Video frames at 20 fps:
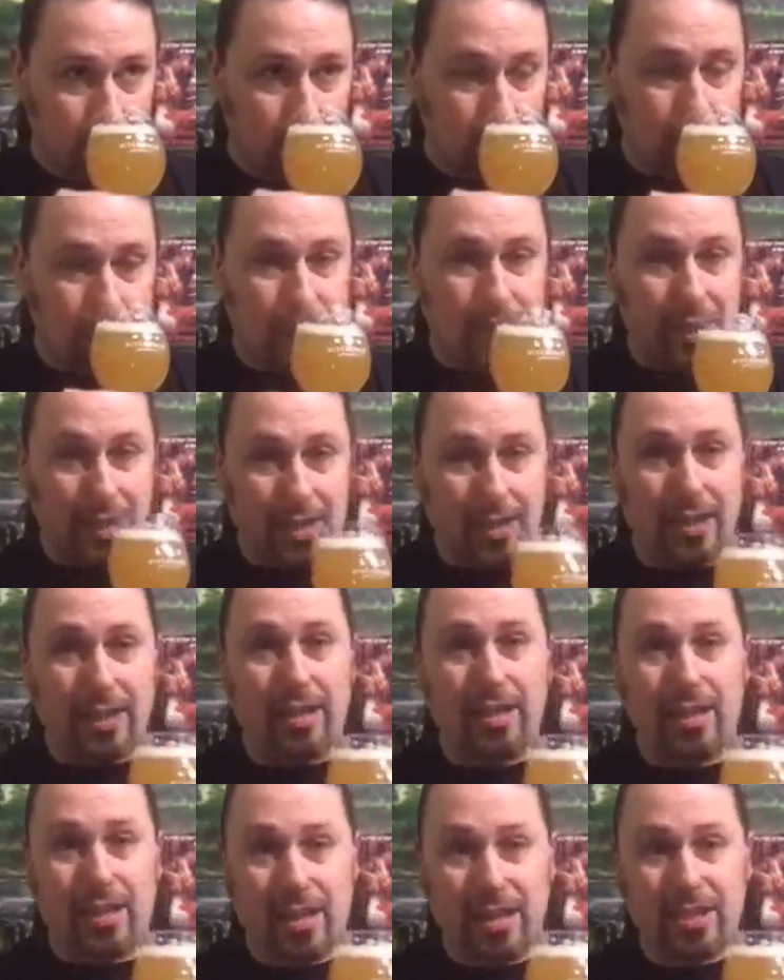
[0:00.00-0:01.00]
You're getting a
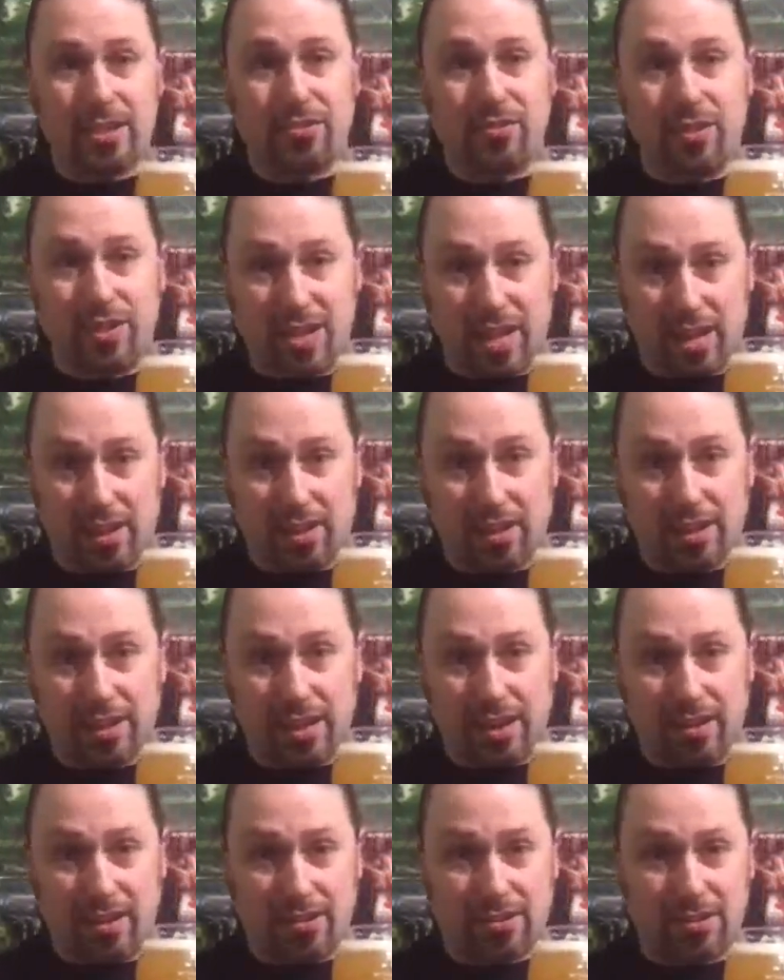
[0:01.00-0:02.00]
nice vanilla
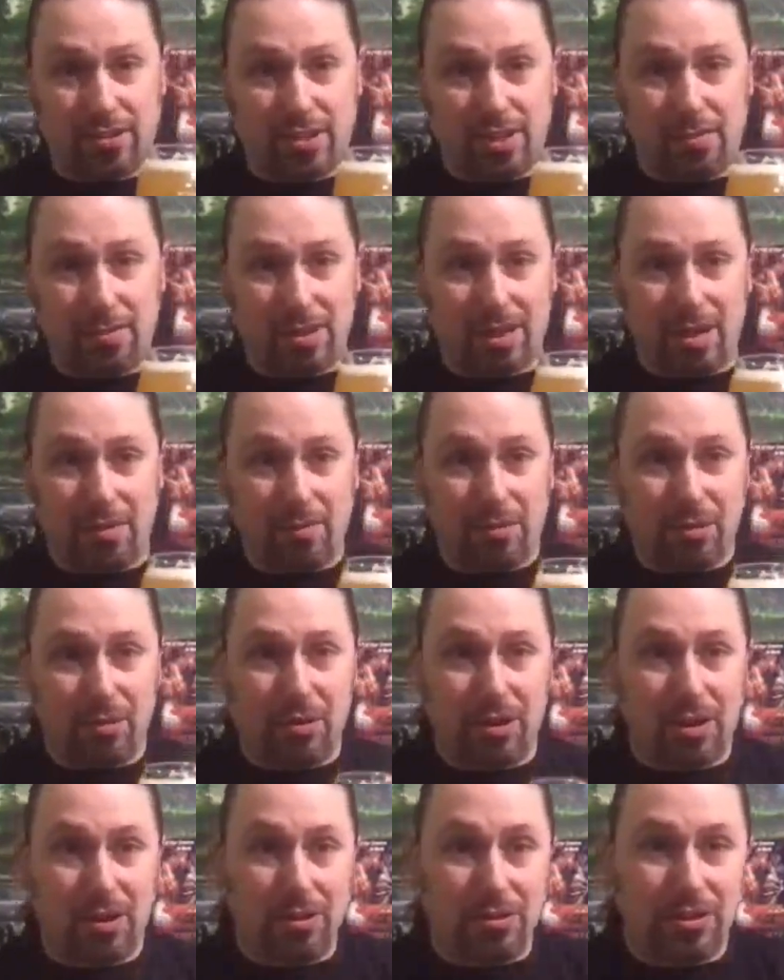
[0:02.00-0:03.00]
character coming up
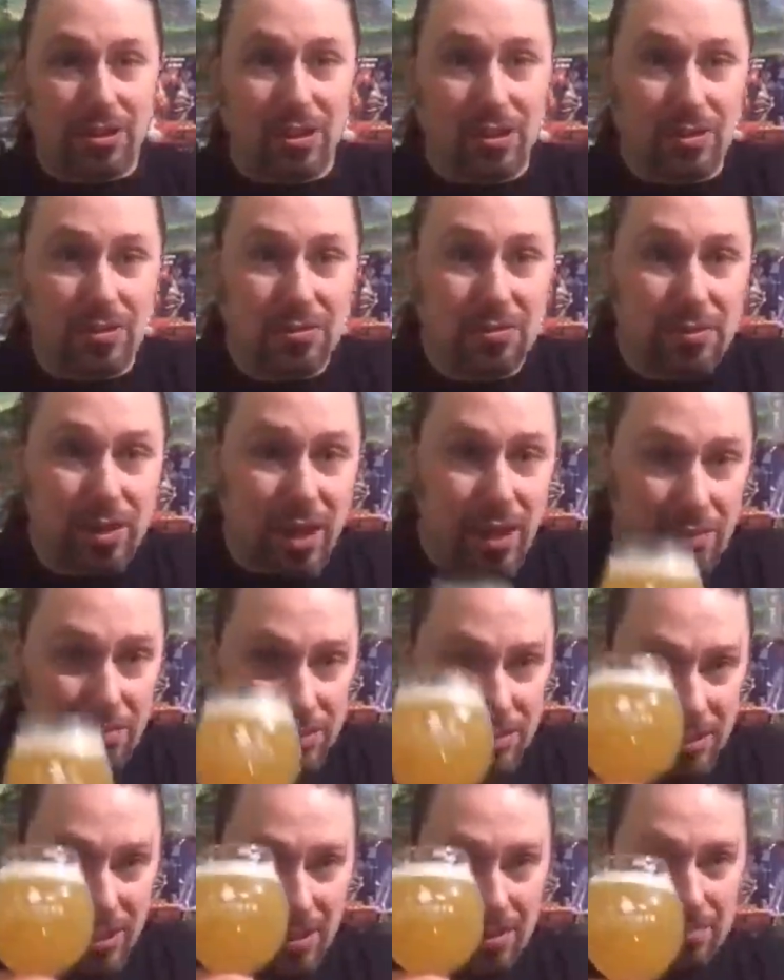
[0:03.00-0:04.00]
through here too. Hey,
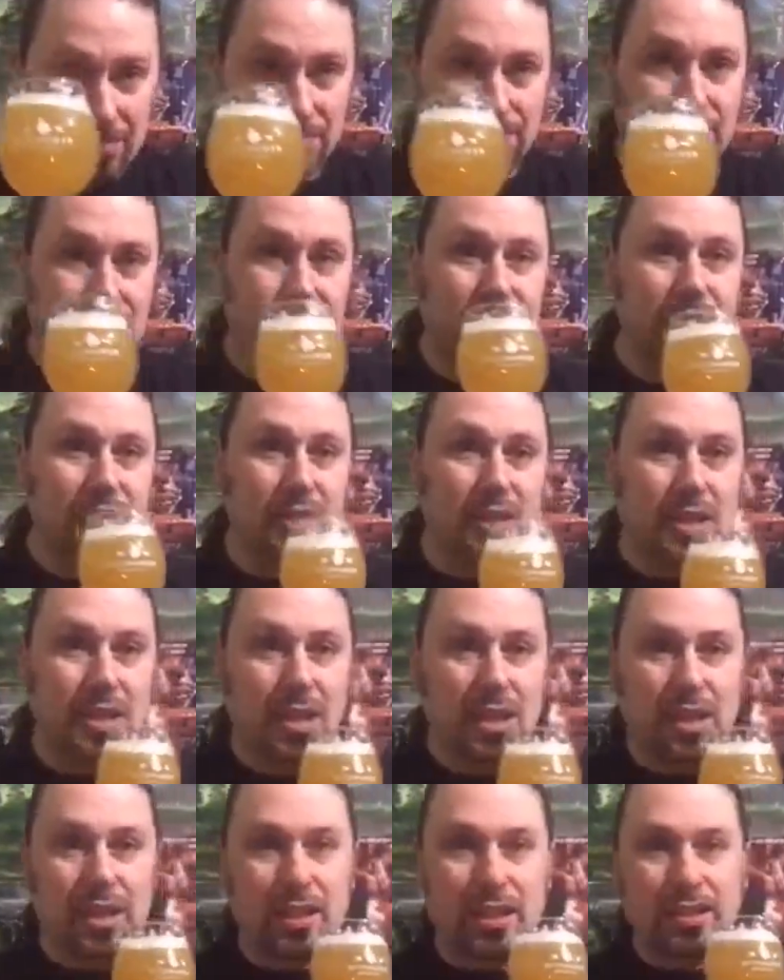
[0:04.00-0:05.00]
what's up?
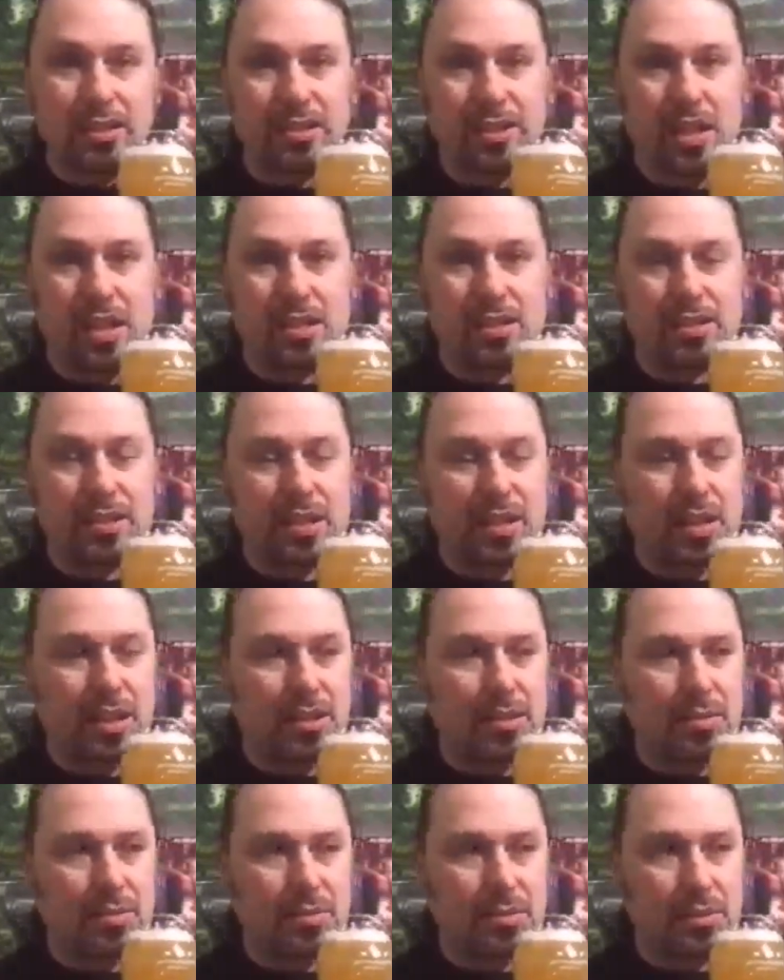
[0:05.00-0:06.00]
It's nice
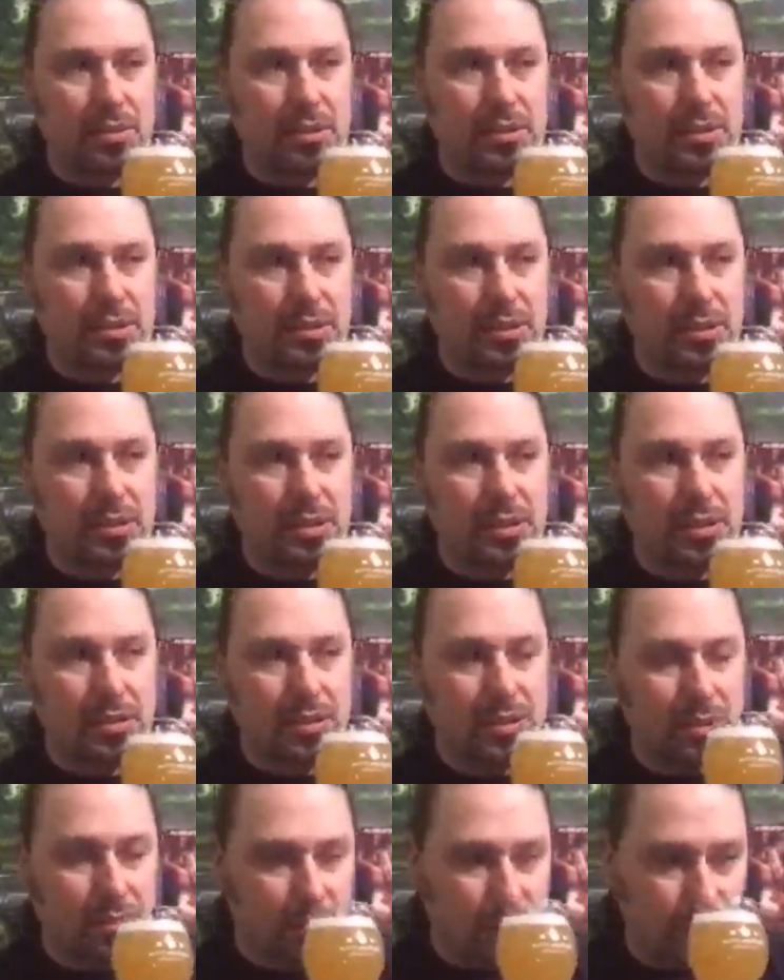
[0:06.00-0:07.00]
uh,
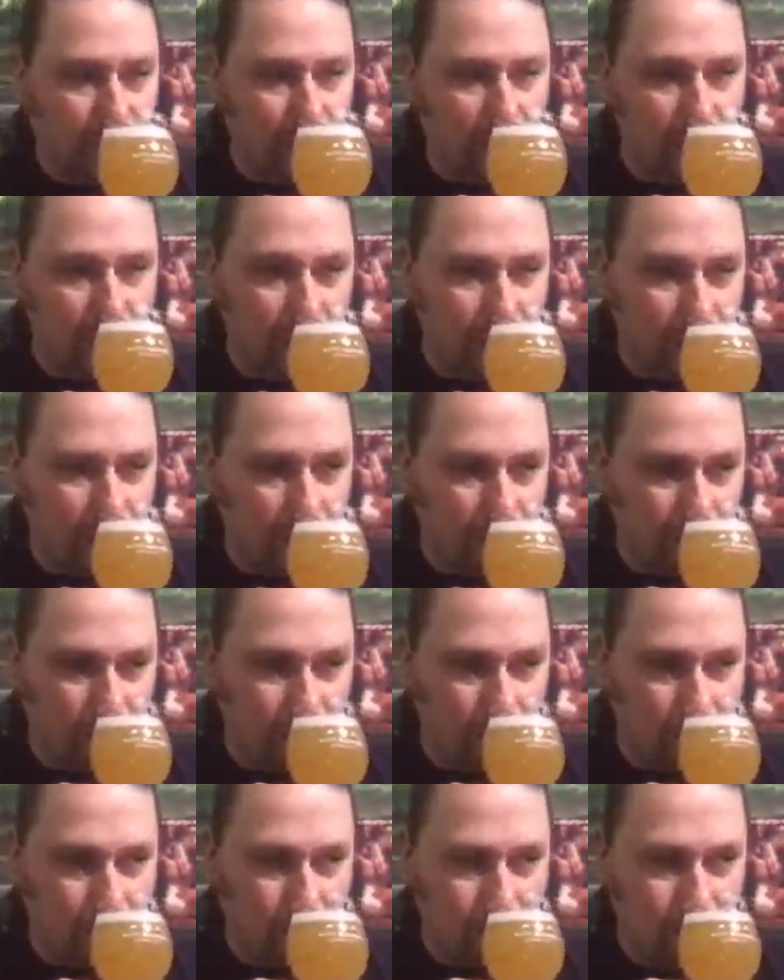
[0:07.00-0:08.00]
little vanilla
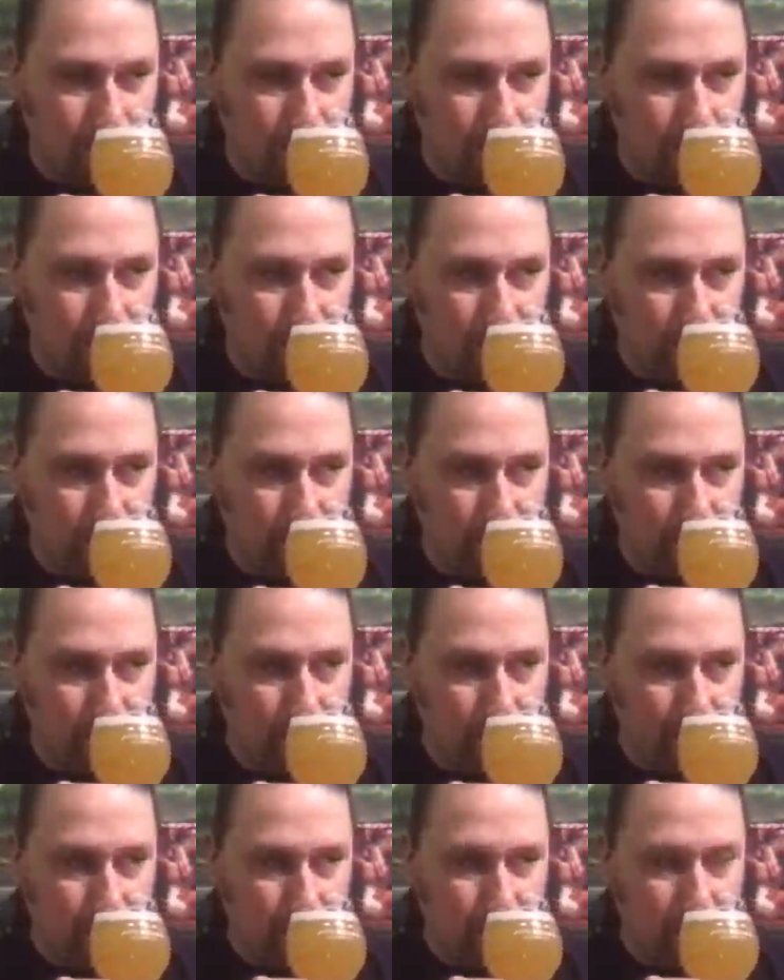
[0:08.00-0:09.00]
character,
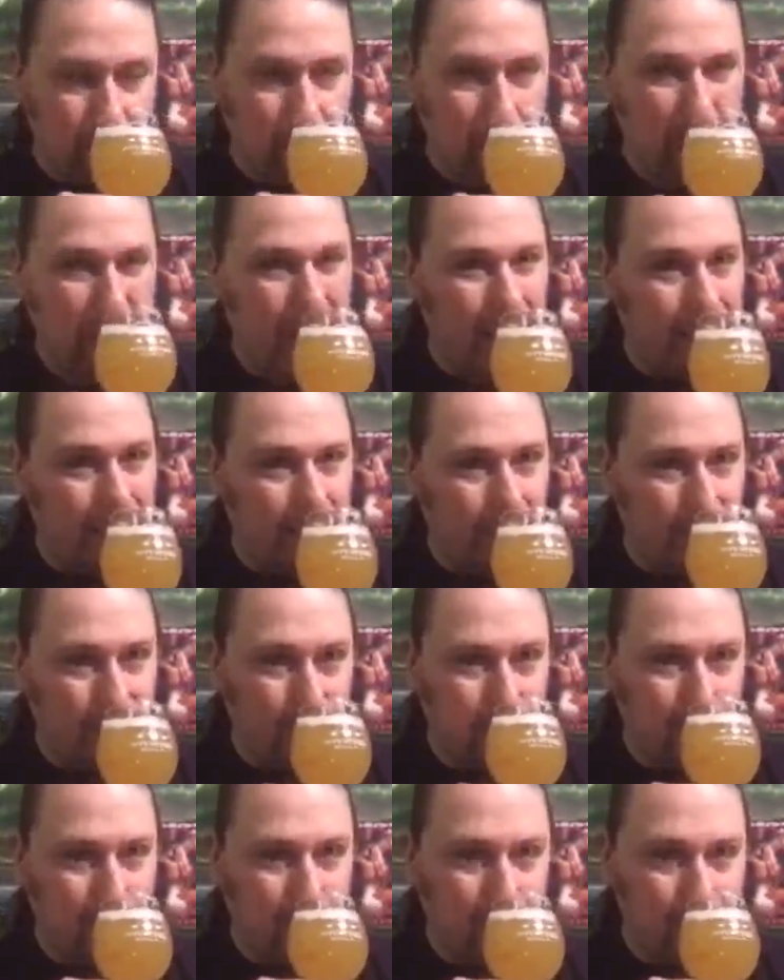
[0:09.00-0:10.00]
little lactose
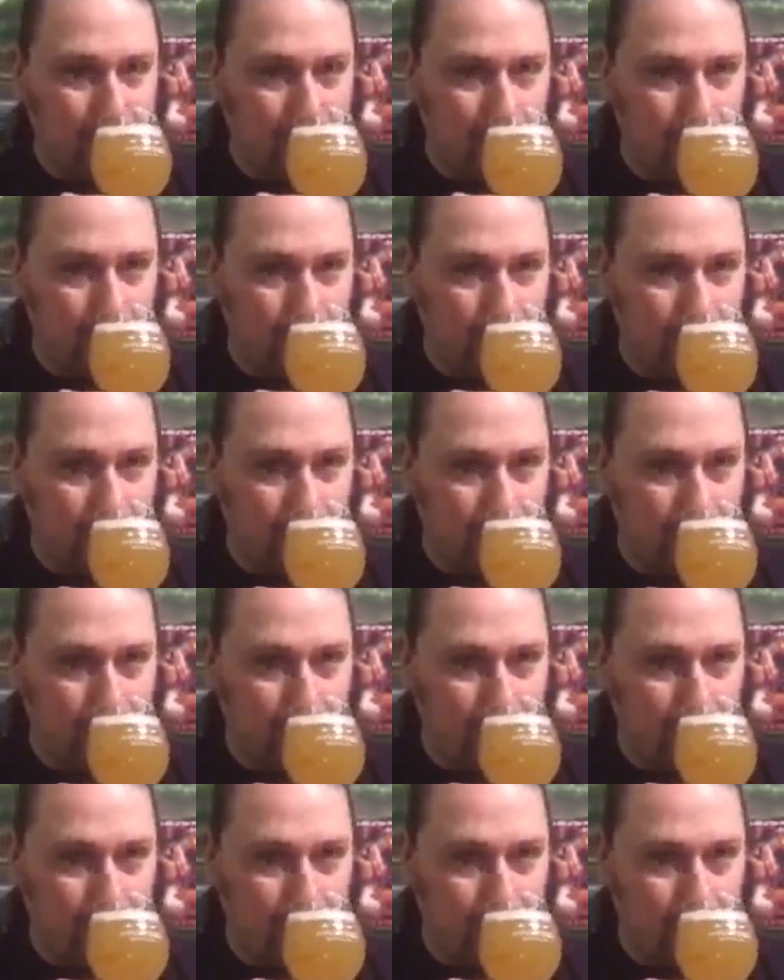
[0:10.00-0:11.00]
sweetness coming through here
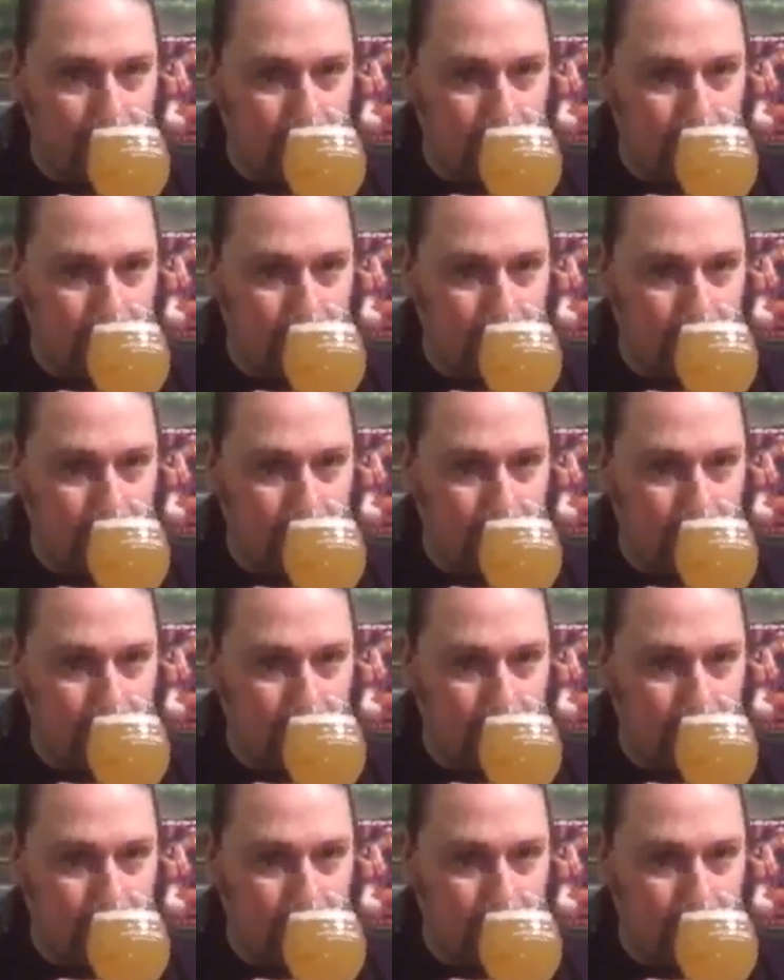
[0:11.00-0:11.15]
now.